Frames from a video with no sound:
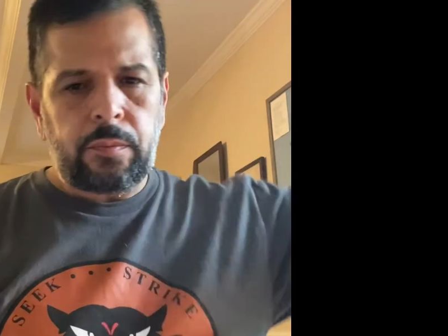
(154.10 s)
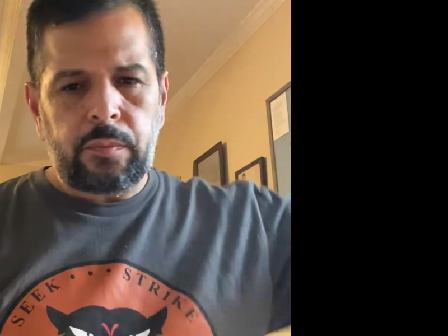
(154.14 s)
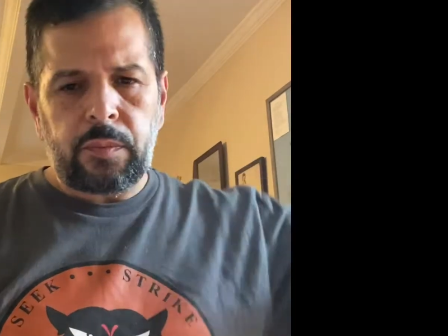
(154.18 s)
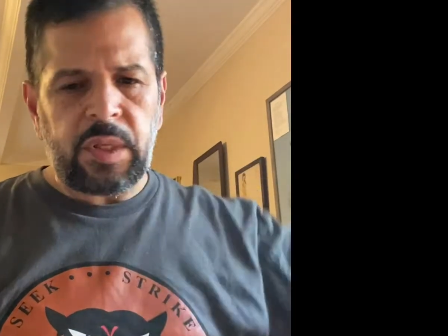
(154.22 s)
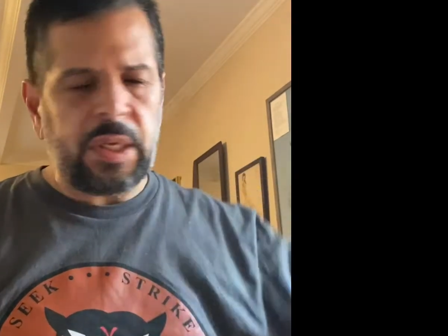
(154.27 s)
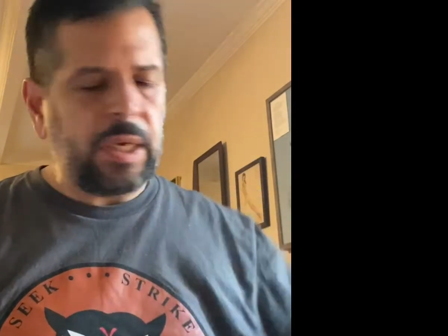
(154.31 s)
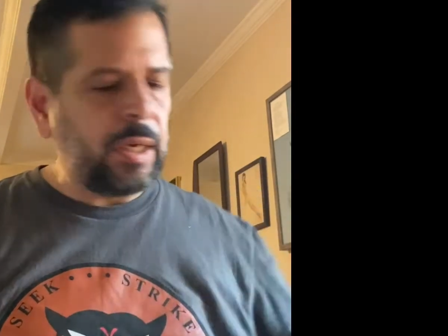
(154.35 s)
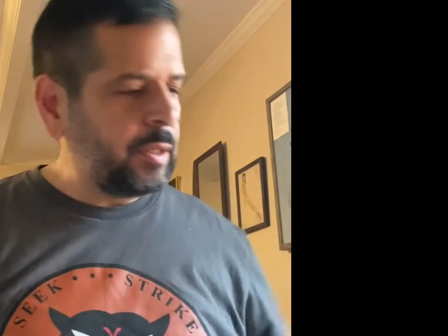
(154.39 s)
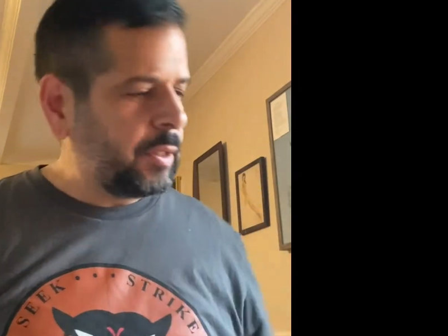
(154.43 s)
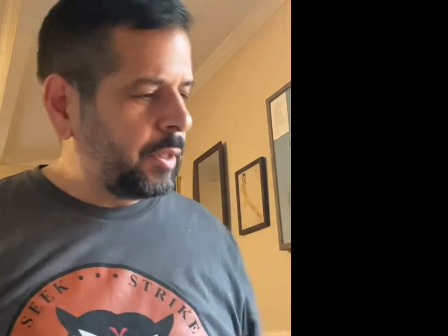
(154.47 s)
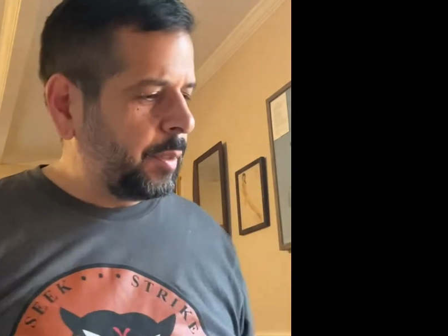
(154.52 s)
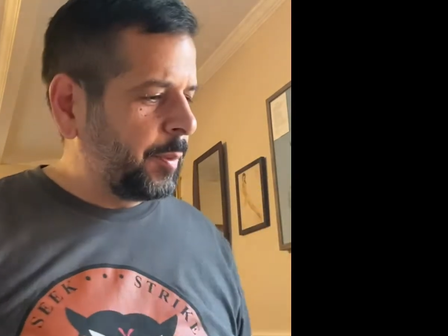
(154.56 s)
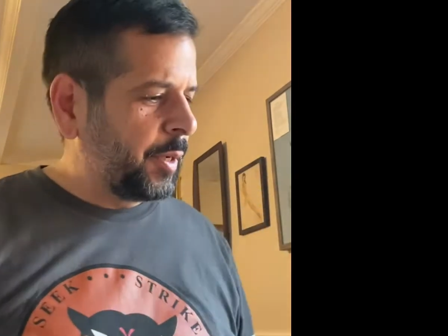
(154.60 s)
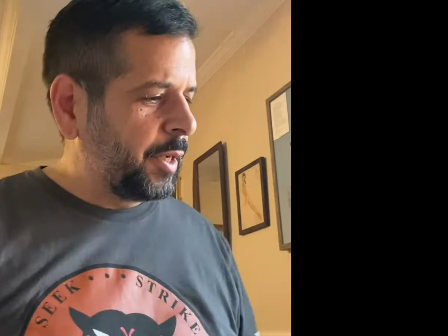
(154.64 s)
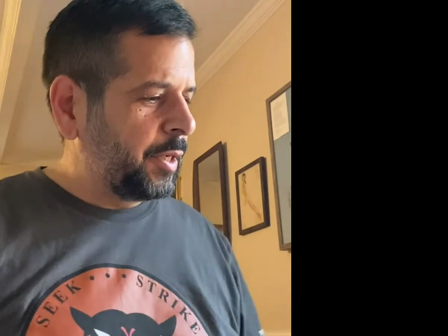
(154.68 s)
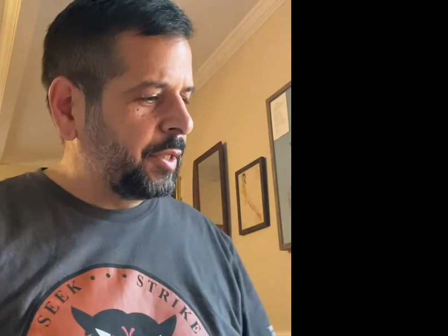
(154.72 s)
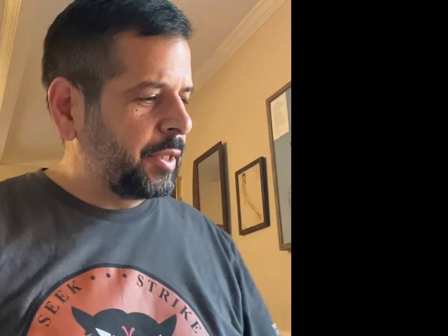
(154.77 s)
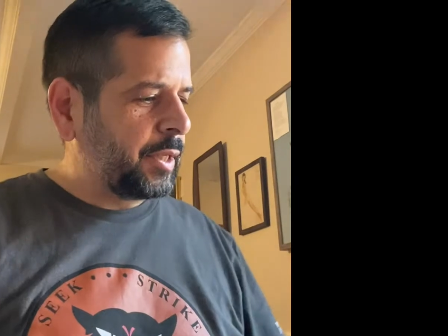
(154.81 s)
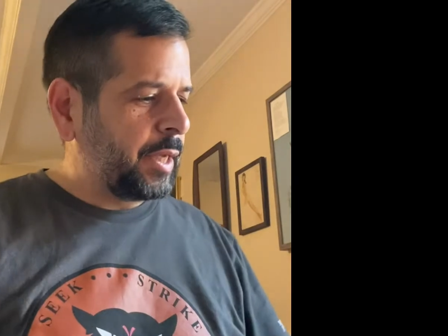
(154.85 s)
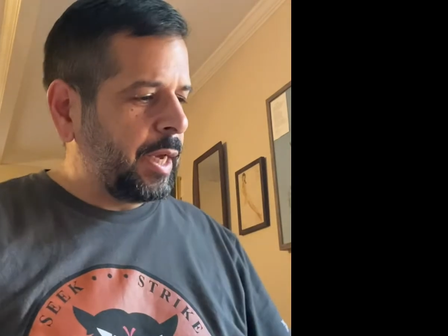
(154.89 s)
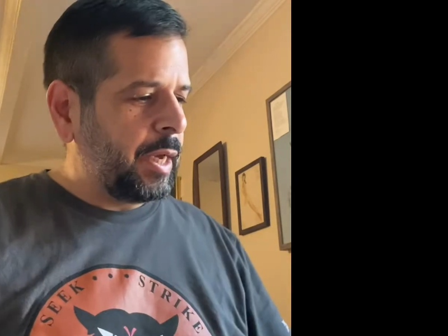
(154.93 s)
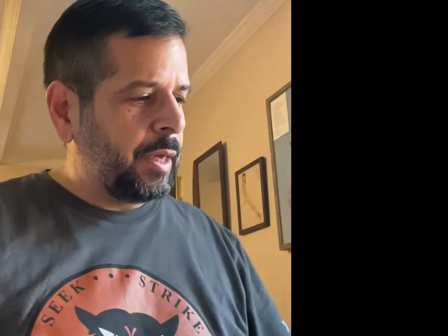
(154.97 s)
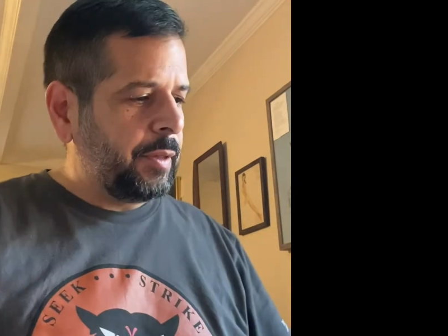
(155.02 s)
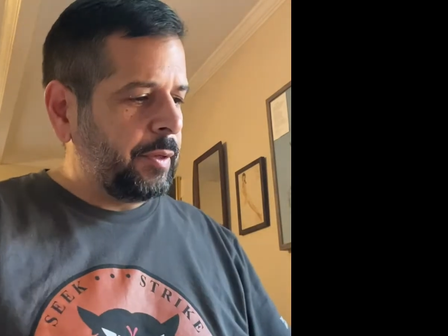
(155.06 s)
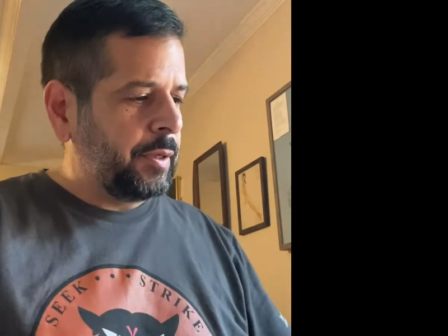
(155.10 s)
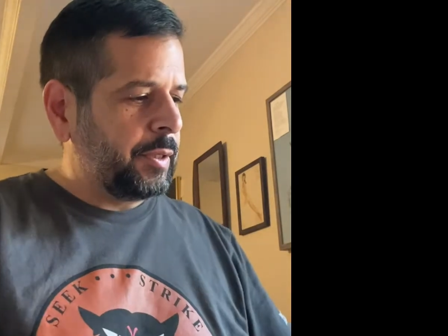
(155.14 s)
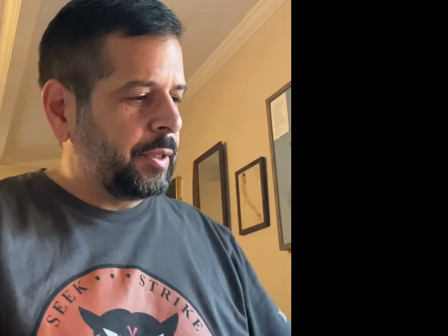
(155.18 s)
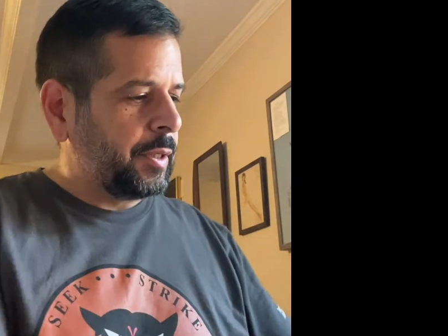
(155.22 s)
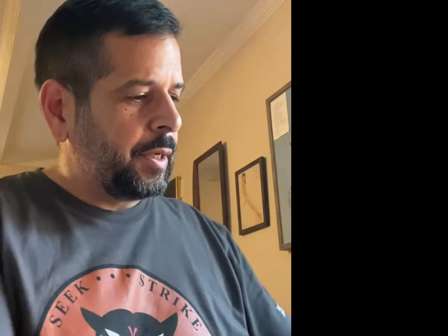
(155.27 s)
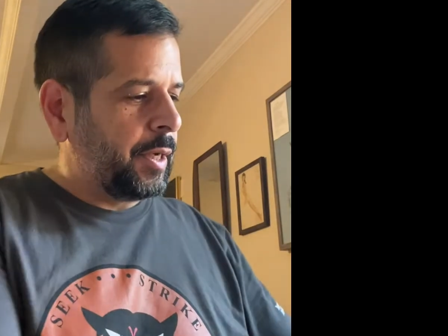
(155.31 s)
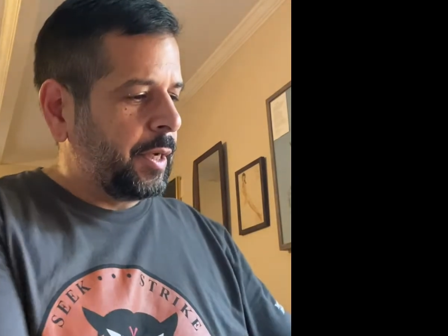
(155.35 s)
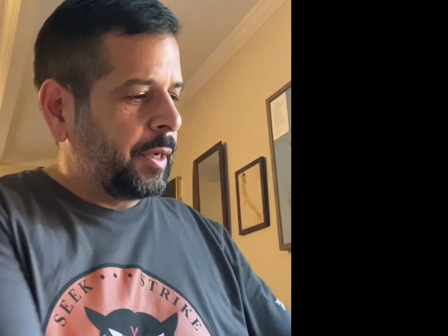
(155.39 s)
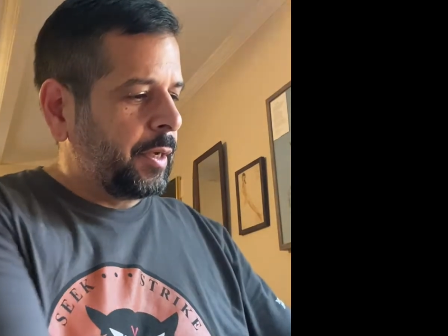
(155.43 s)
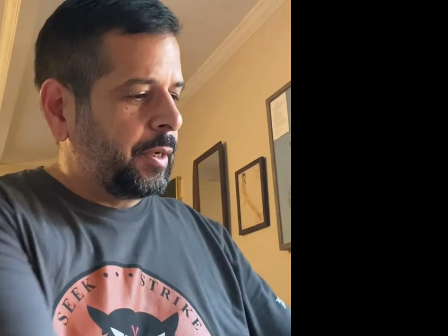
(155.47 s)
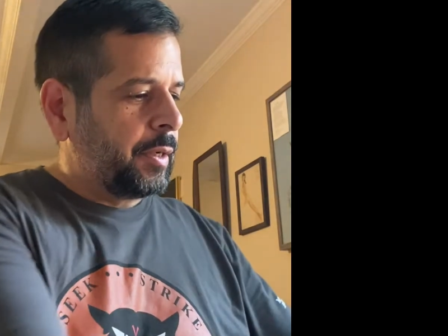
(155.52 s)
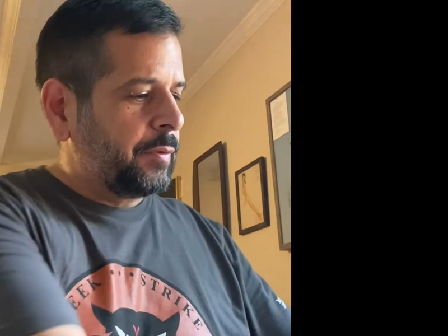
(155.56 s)
is I'm going to scan these
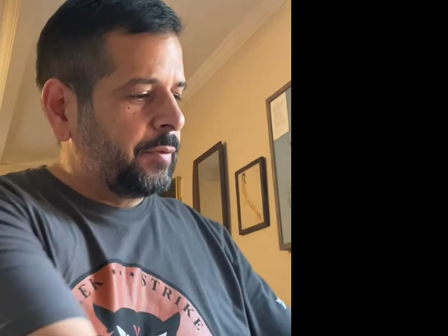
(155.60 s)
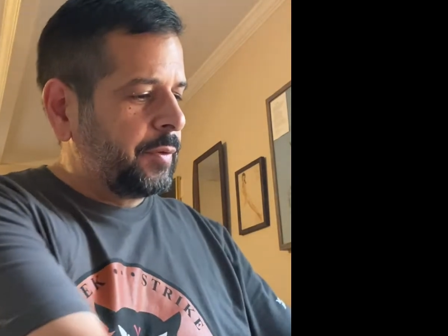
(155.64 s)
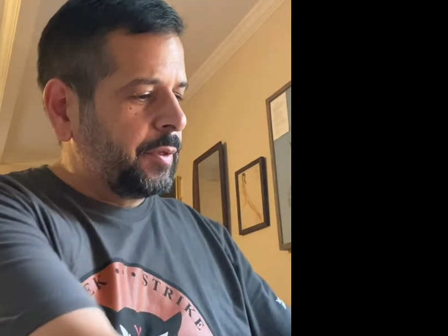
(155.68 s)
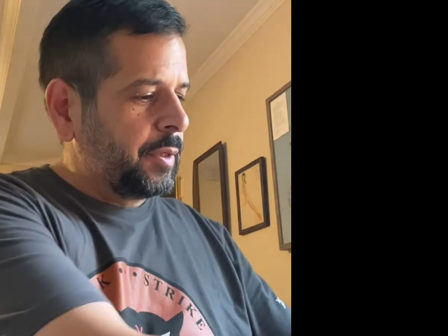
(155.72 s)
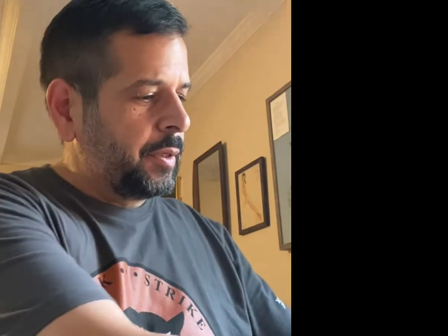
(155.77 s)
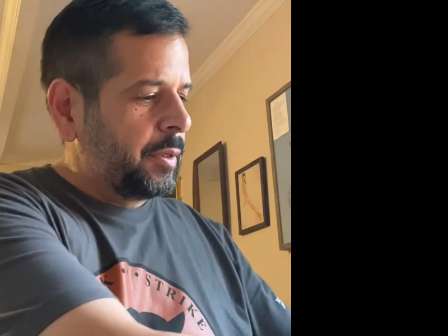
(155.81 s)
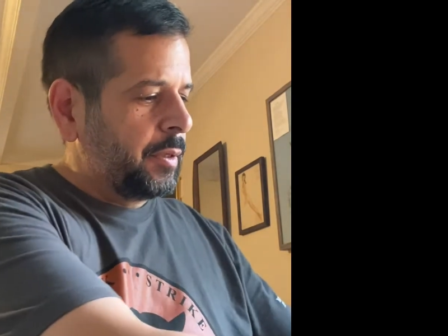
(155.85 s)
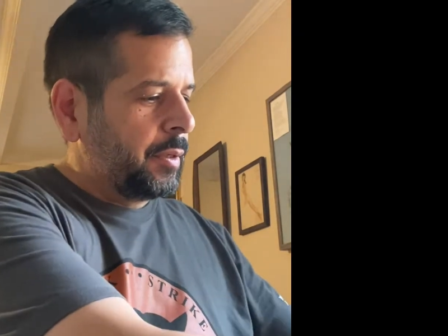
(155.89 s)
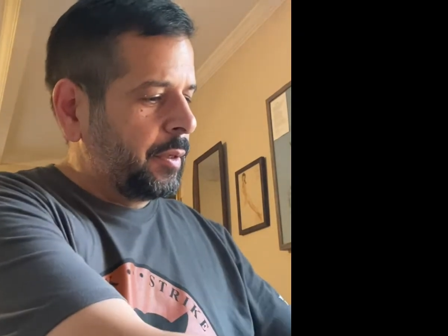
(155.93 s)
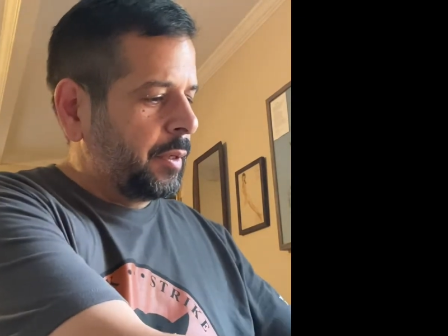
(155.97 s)
negatives,